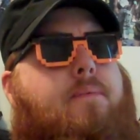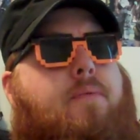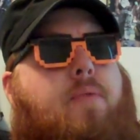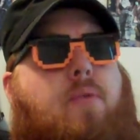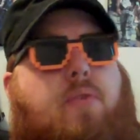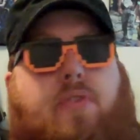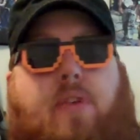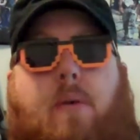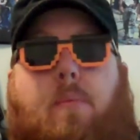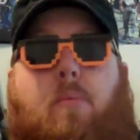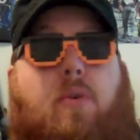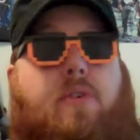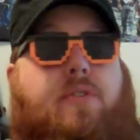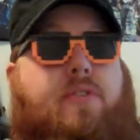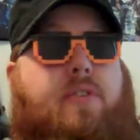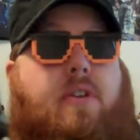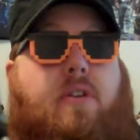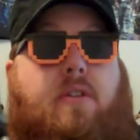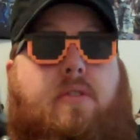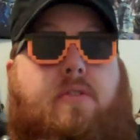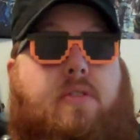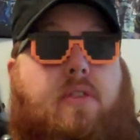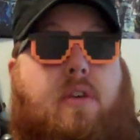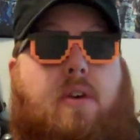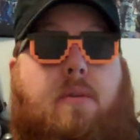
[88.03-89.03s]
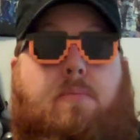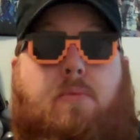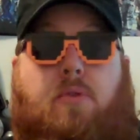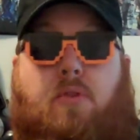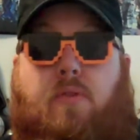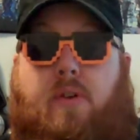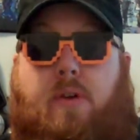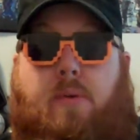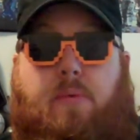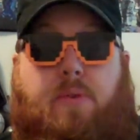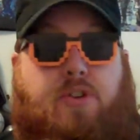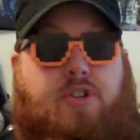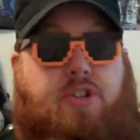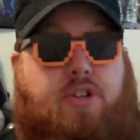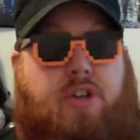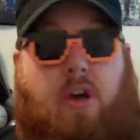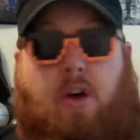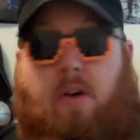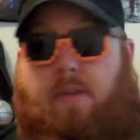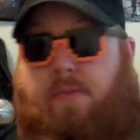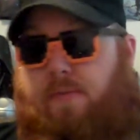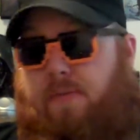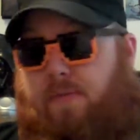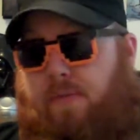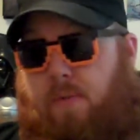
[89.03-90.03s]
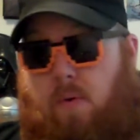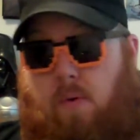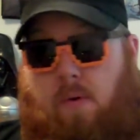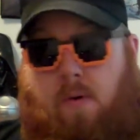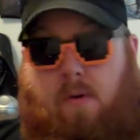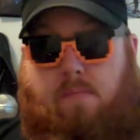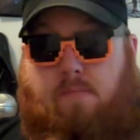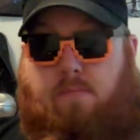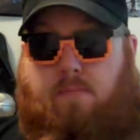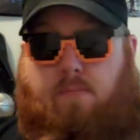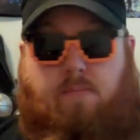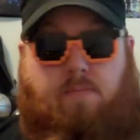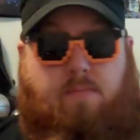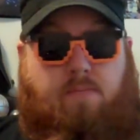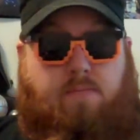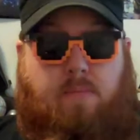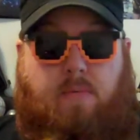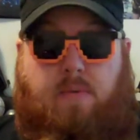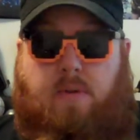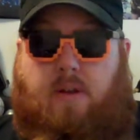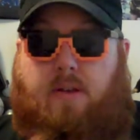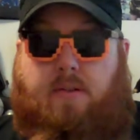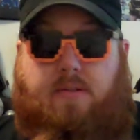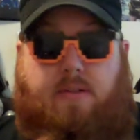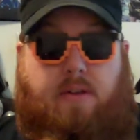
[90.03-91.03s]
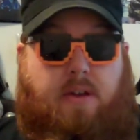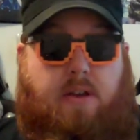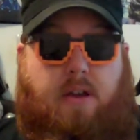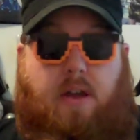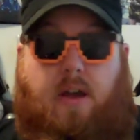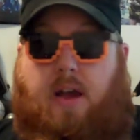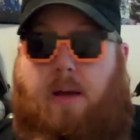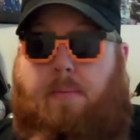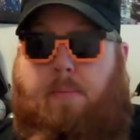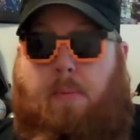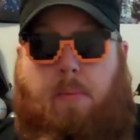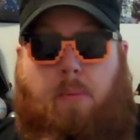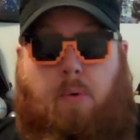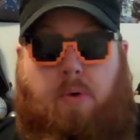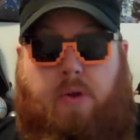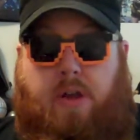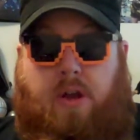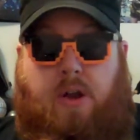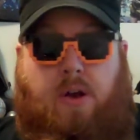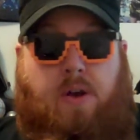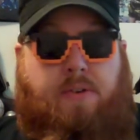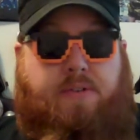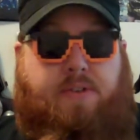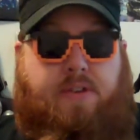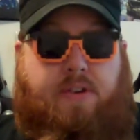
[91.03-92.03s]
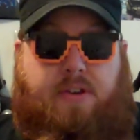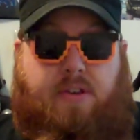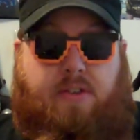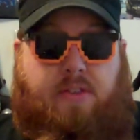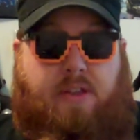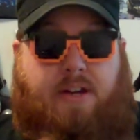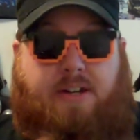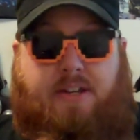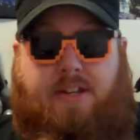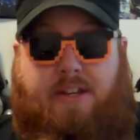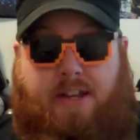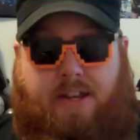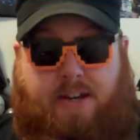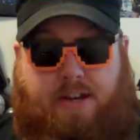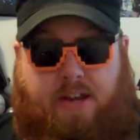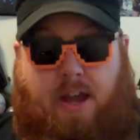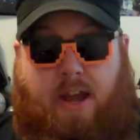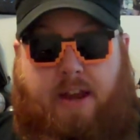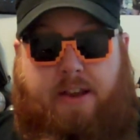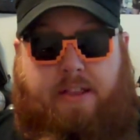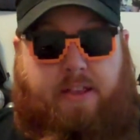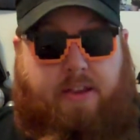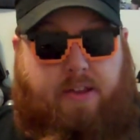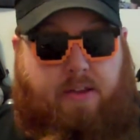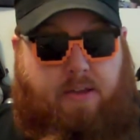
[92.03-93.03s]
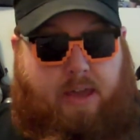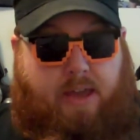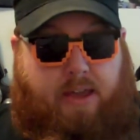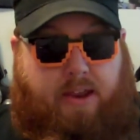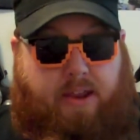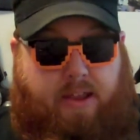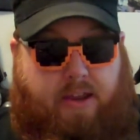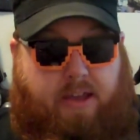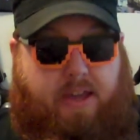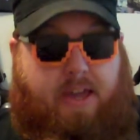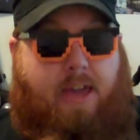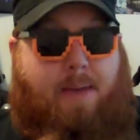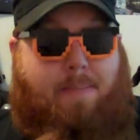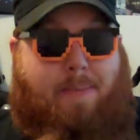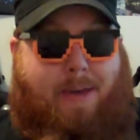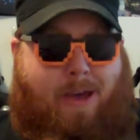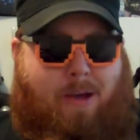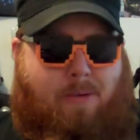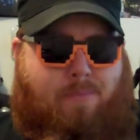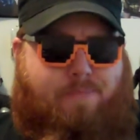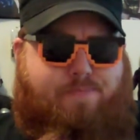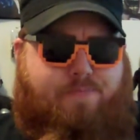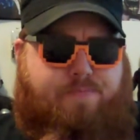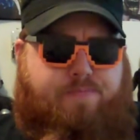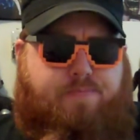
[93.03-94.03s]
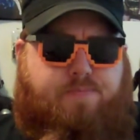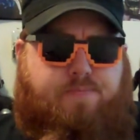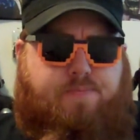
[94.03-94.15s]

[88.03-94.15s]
For some reason, the movie was shelved for a couple more years until 1989, and then it came out.